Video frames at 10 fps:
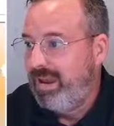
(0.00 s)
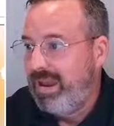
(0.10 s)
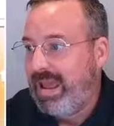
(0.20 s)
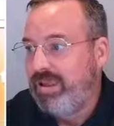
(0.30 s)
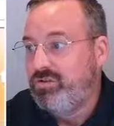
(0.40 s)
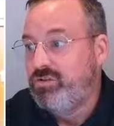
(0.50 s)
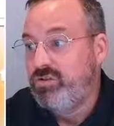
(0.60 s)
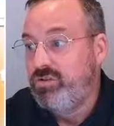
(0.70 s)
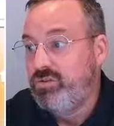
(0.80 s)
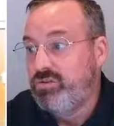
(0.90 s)
And I can
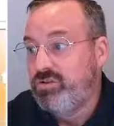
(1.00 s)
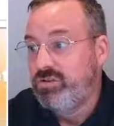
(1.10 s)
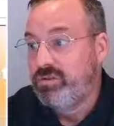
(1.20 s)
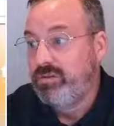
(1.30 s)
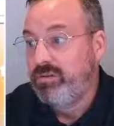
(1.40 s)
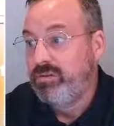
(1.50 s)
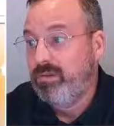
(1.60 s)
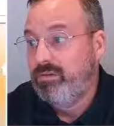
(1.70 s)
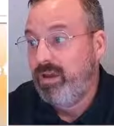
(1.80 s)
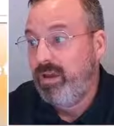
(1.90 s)
choose,
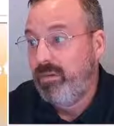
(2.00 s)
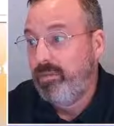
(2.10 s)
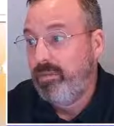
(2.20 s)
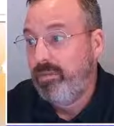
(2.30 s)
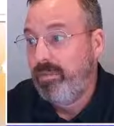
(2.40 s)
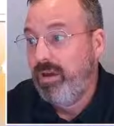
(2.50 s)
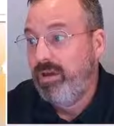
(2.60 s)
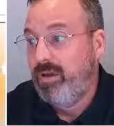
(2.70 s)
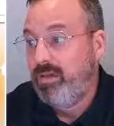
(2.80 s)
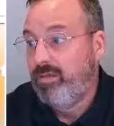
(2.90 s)
let's say,
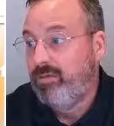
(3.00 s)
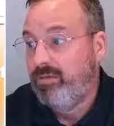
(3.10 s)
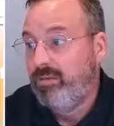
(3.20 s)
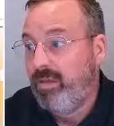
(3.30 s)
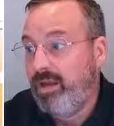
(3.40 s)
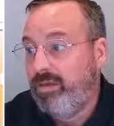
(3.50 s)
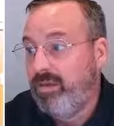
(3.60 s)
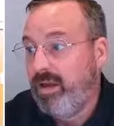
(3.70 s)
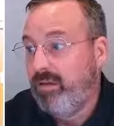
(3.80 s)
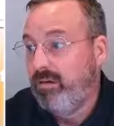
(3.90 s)
another slide
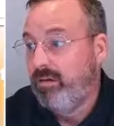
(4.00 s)
deck.